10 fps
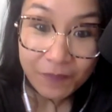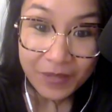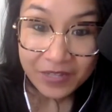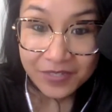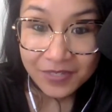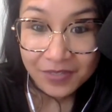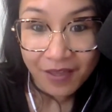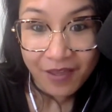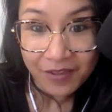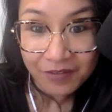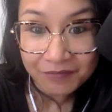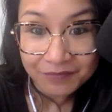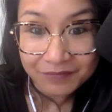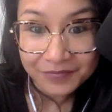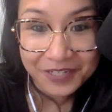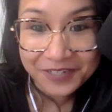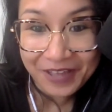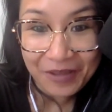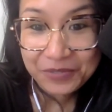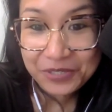balance is a lie. I'm
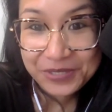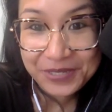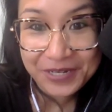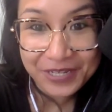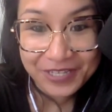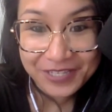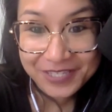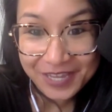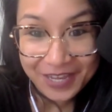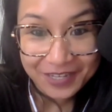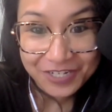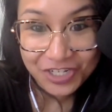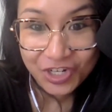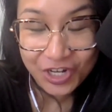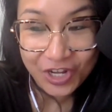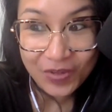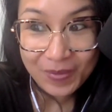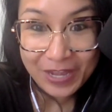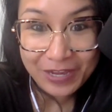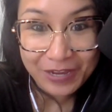just gonna say it straight up.
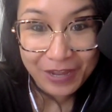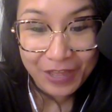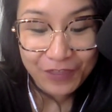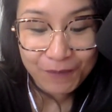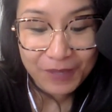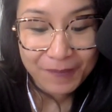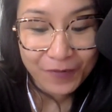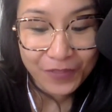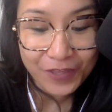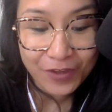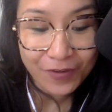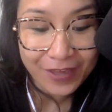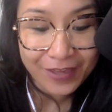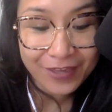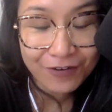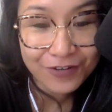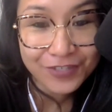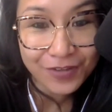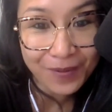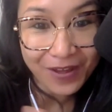I think people think, okay, here
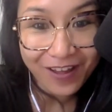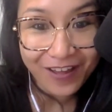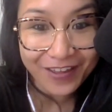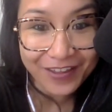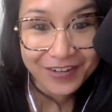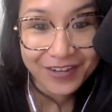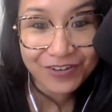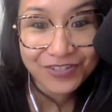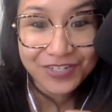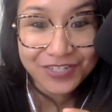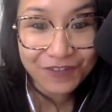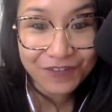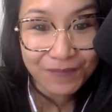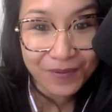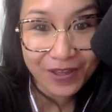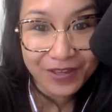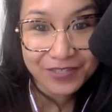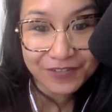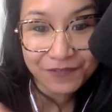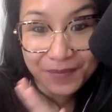is a pie and here's a different
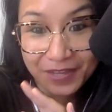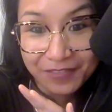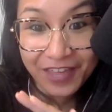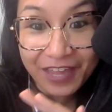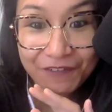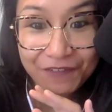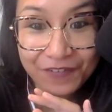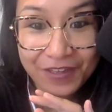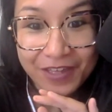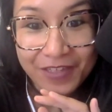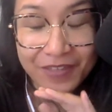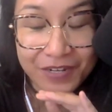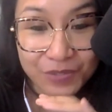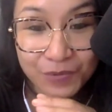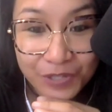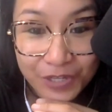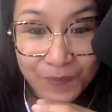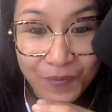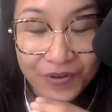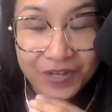pies of my life. That is really
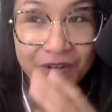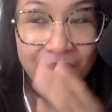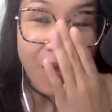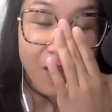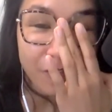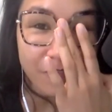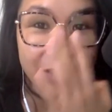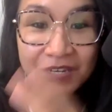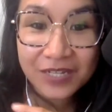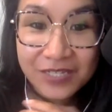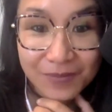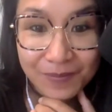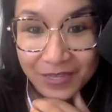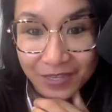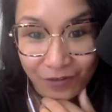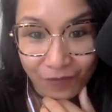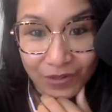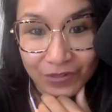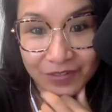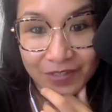important. All of it needs to be
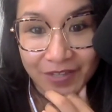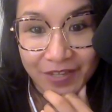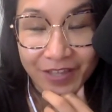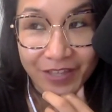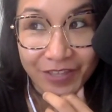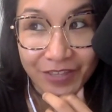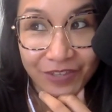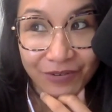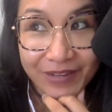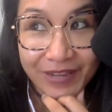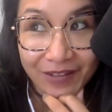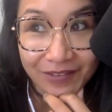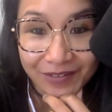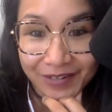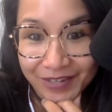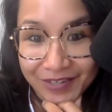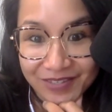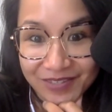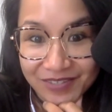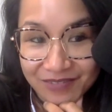equal. The reality
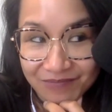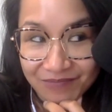is,